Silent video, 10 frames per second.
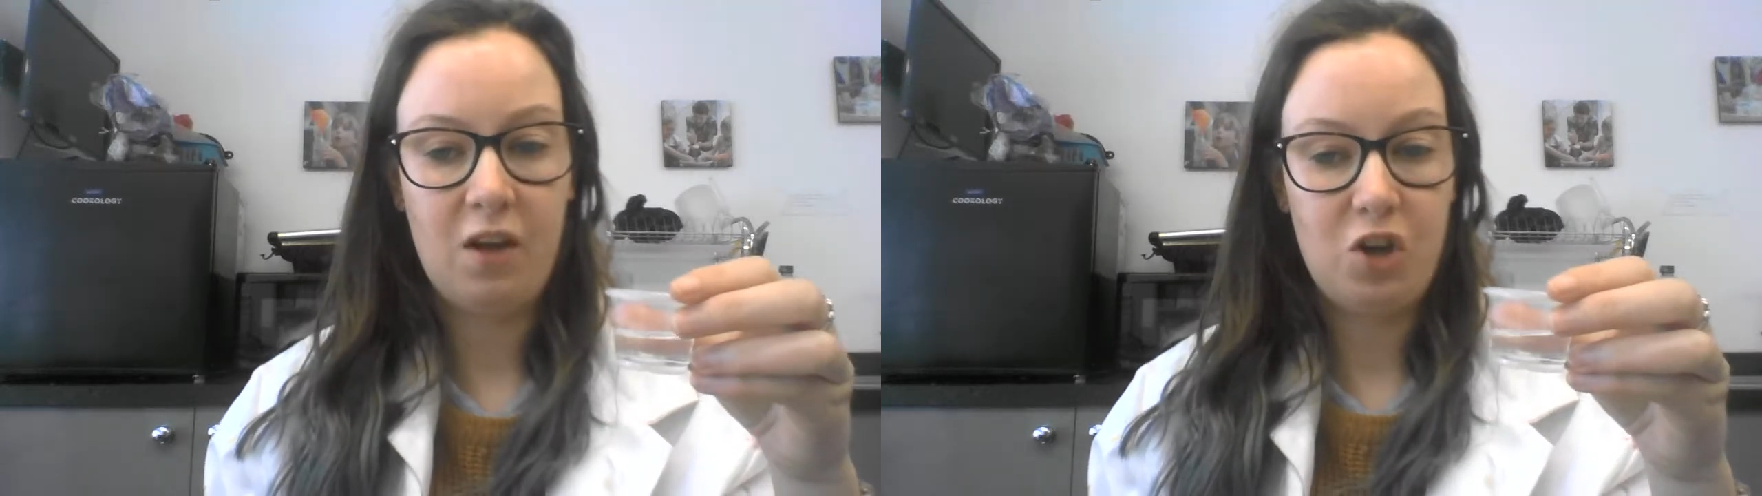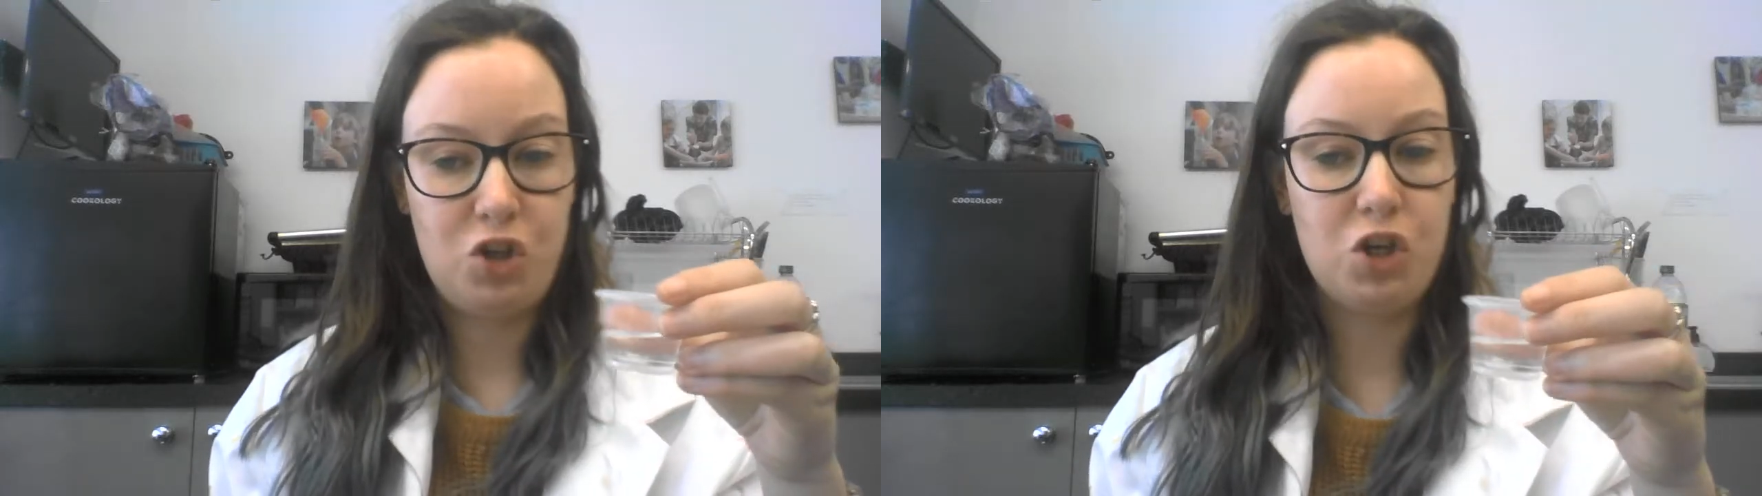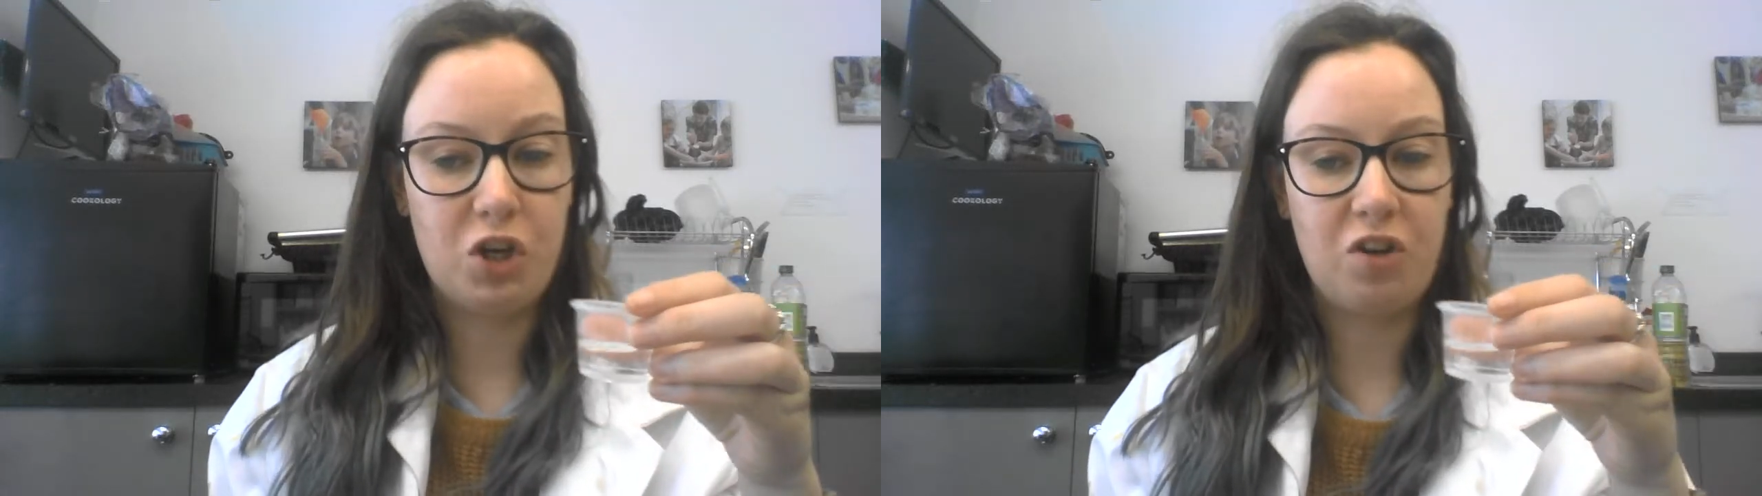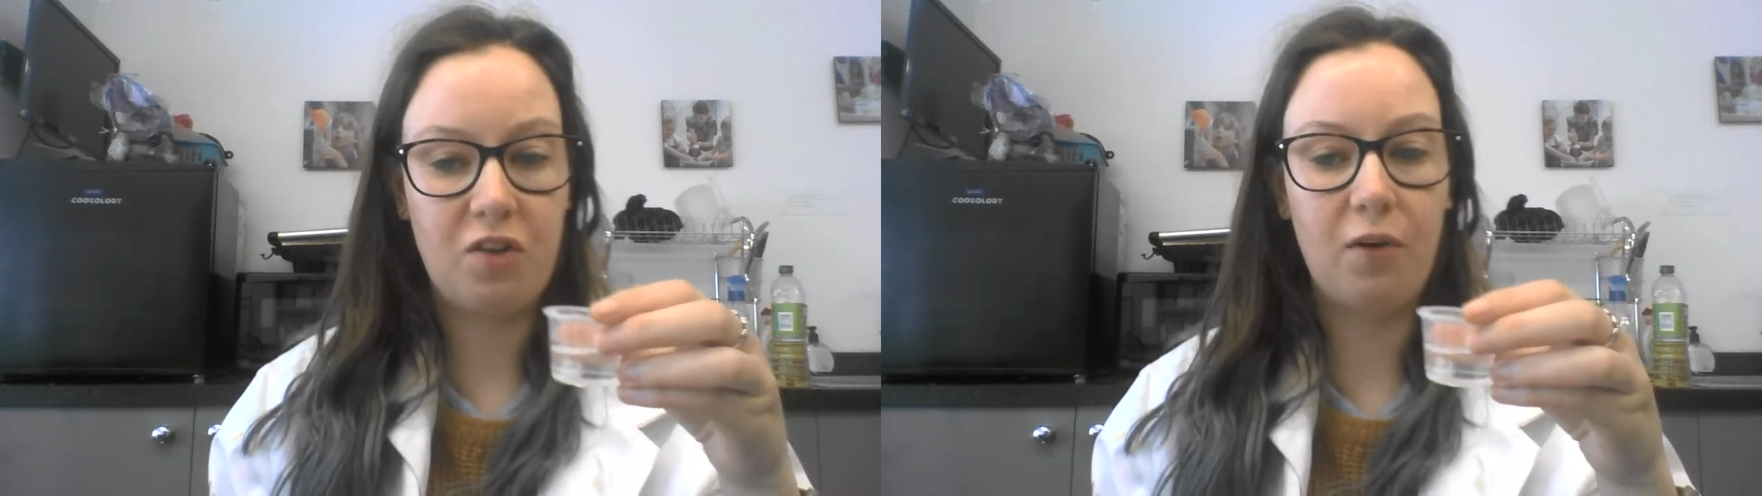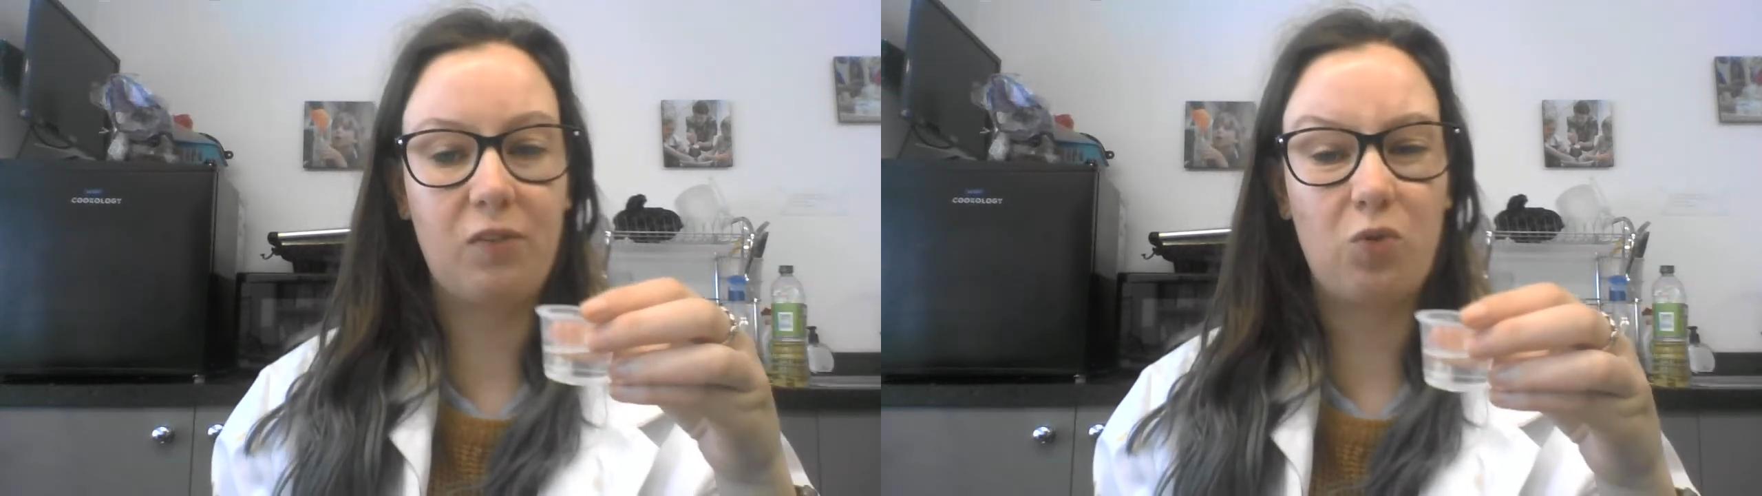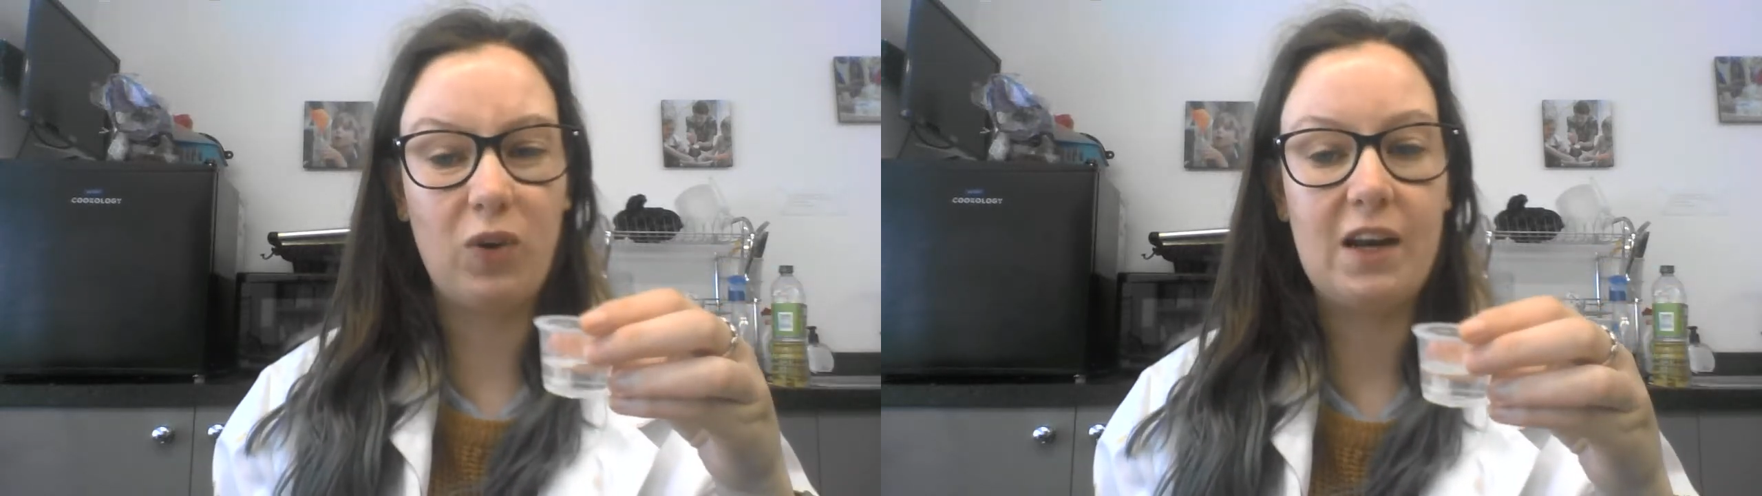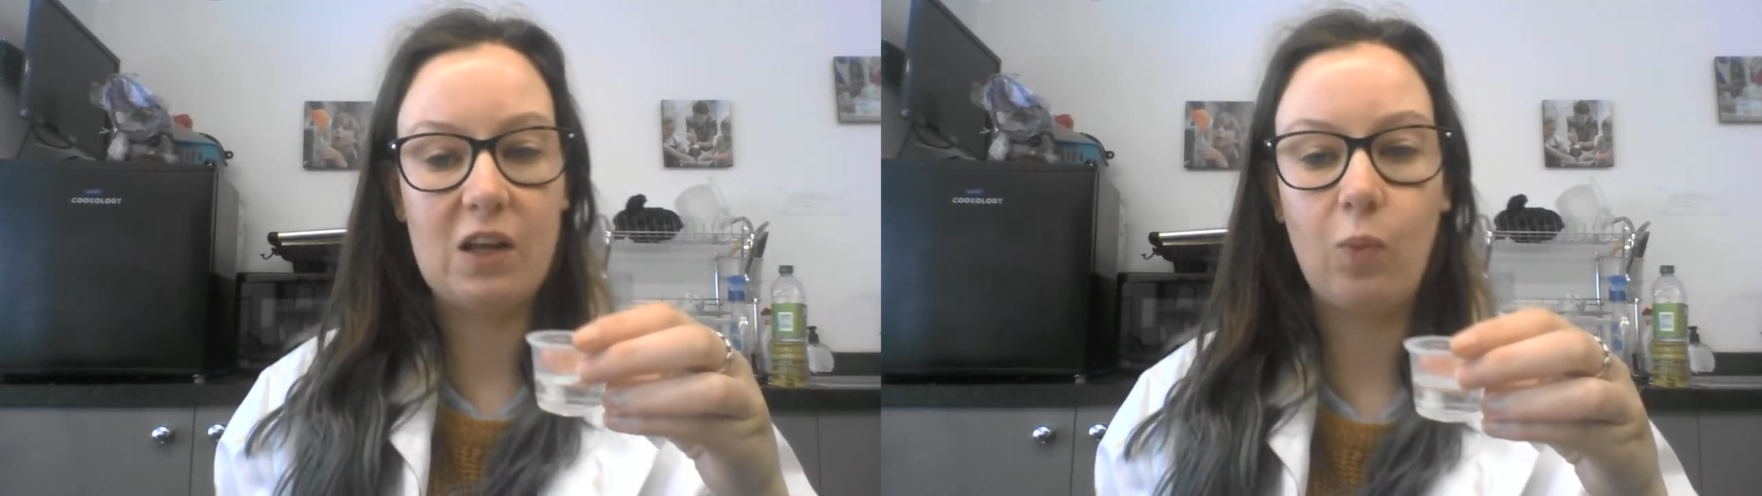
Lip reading: Sugar dissolves really